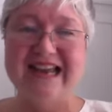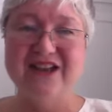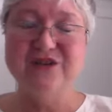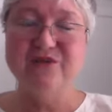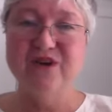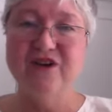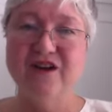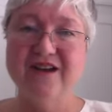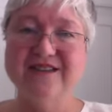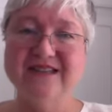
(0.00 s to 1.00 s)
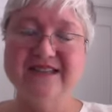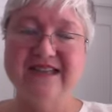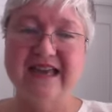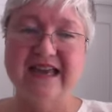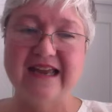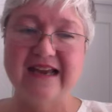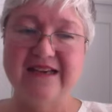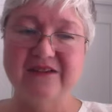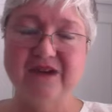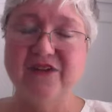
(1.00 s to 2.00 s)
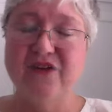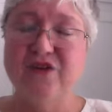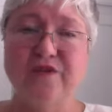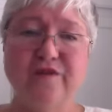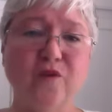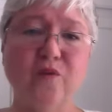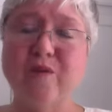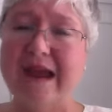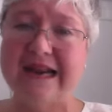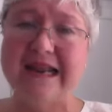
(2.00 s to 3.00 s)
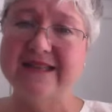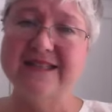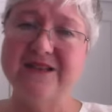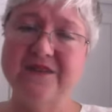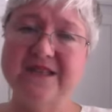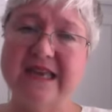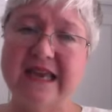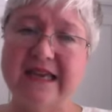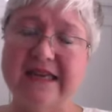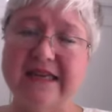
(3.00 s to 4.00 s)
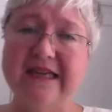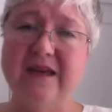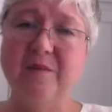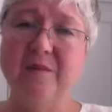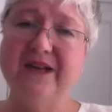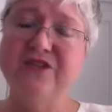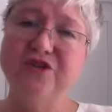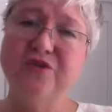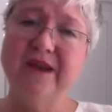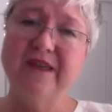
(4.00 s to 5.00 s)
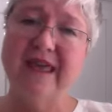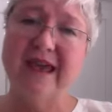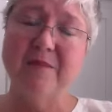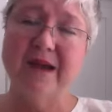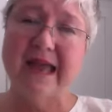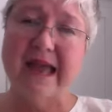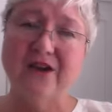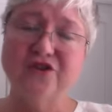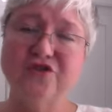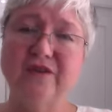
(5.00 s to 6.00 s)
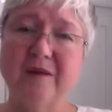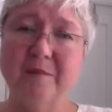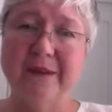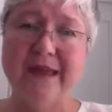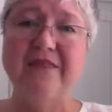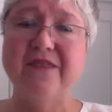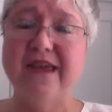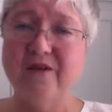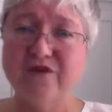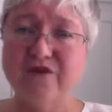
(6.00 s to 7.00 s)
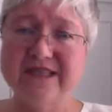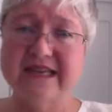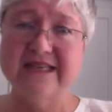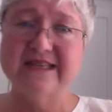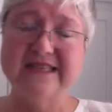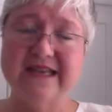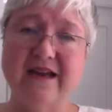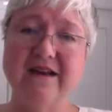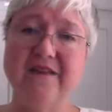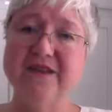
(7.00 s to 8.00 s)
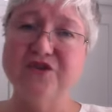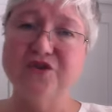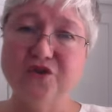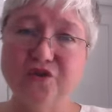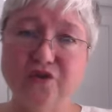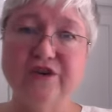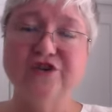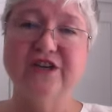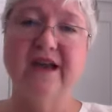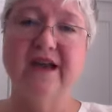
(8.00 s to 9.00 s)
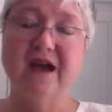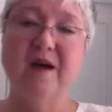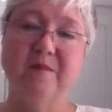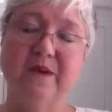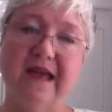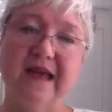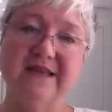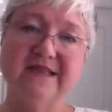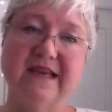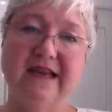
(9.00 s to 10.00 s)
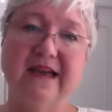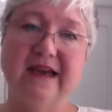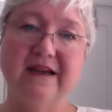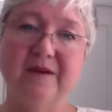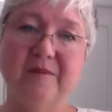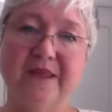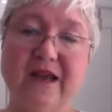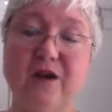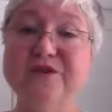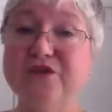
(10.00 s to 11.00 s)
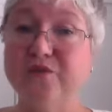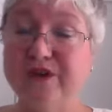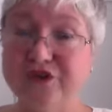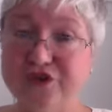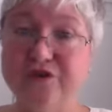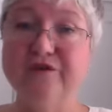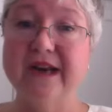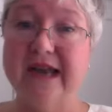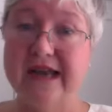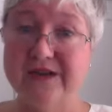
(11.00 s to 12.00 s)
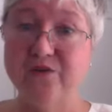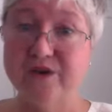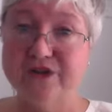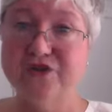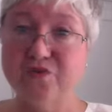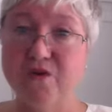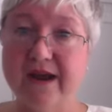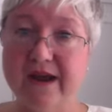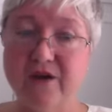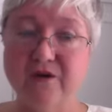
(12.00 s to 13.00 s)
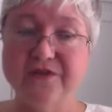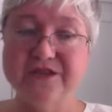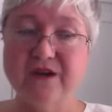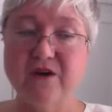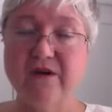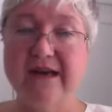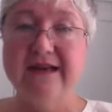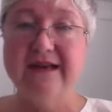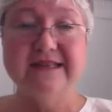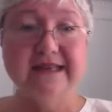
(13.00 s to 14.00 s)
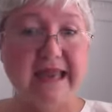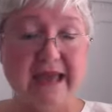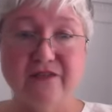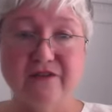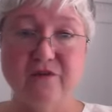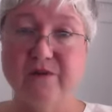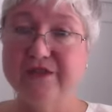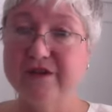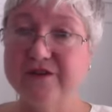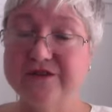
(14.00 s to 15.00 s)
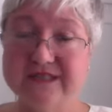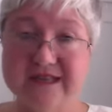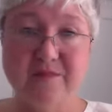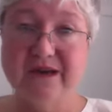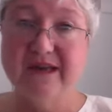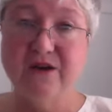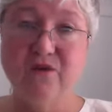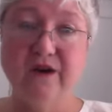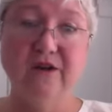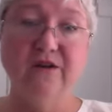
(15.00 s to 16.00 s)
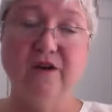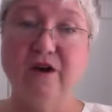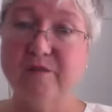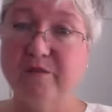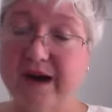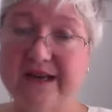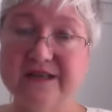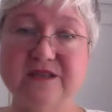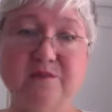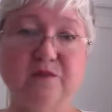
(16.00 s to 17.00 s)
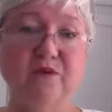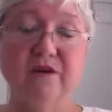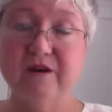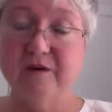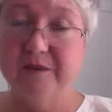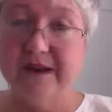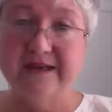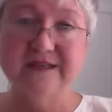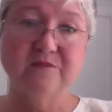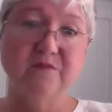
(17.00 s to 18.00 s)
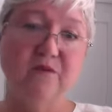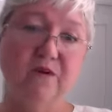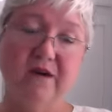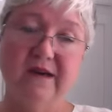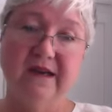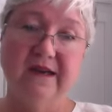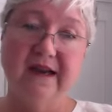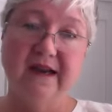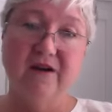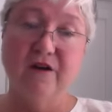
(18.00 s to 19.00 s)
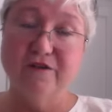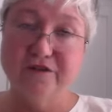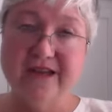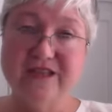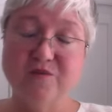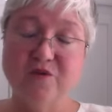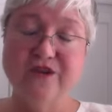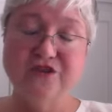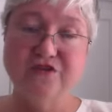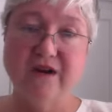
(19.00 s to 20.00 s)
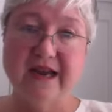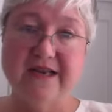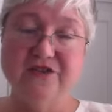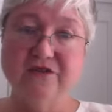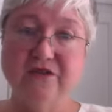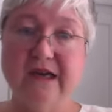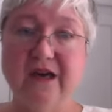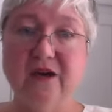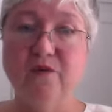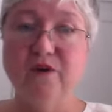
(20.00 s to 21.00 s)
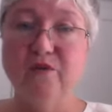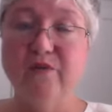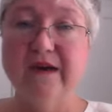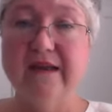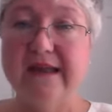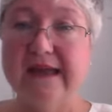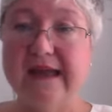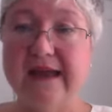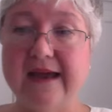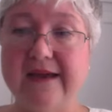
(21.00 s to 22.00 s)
So it causes a youthful radiance in the skin, but it's doing that by actually bathing every skin cell in this nourishing complex that helps to rejuvenate and restore health. So together with our CBD oil, our brain support, our pain support, our face moisturizer, we're really